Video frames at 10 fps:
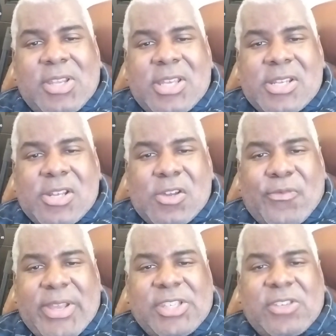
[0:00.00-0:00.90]
an
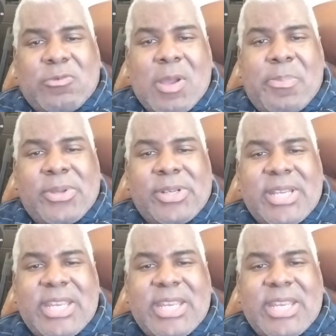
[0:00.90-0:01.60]
offensive weapon